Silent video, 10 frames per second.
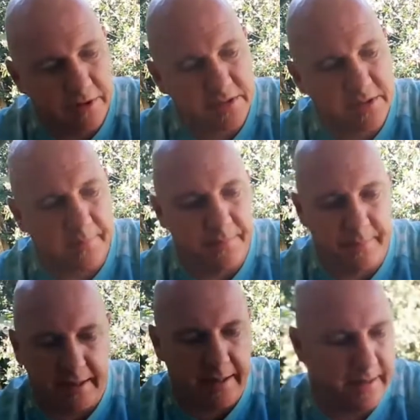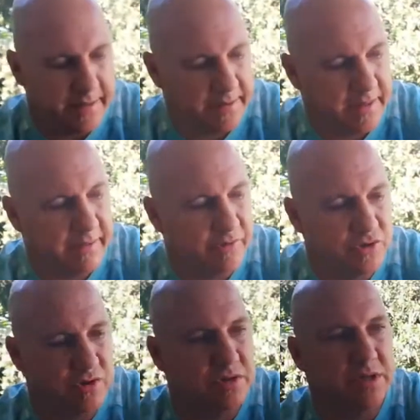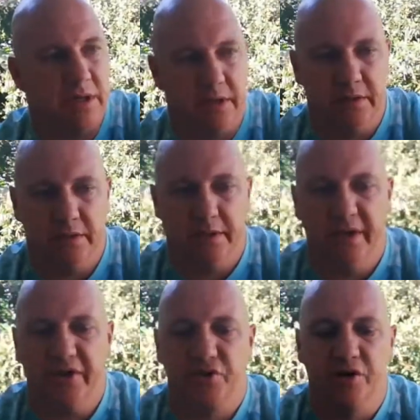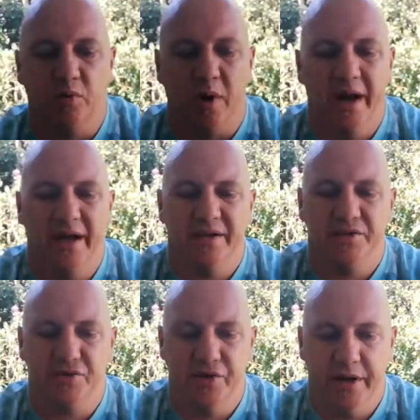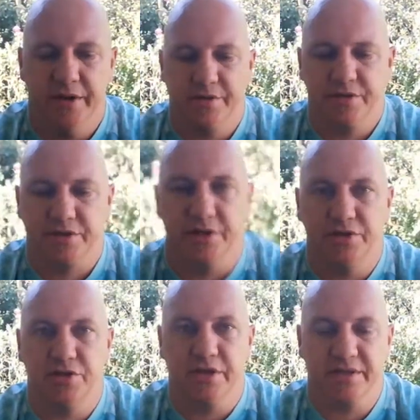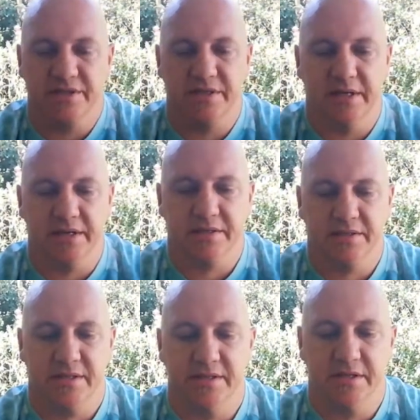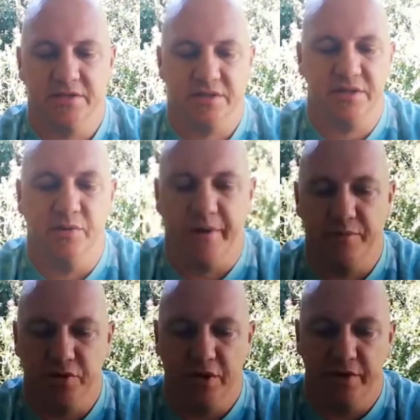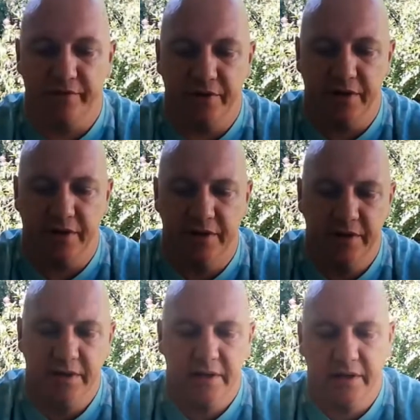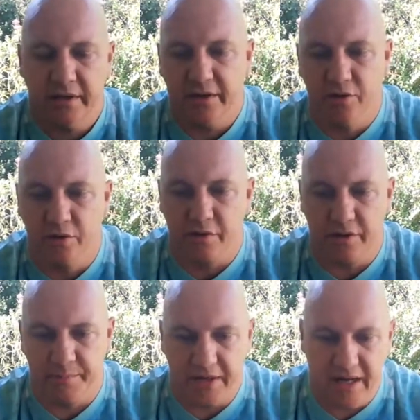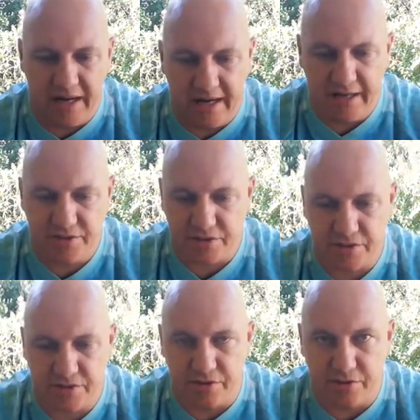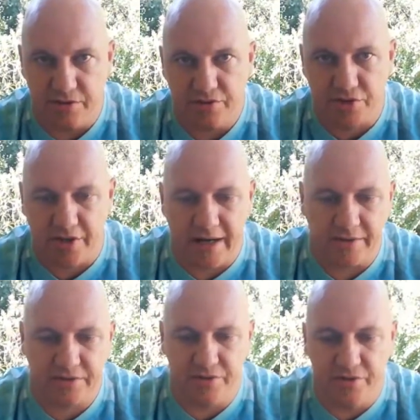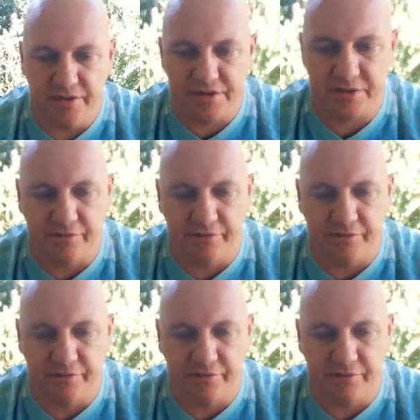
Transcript: some heavy duty electrical wire. It's red just so that you can see it. It's easier to see what I'm doing on the video, and a hook with a bigger eye just to show how to do the stiff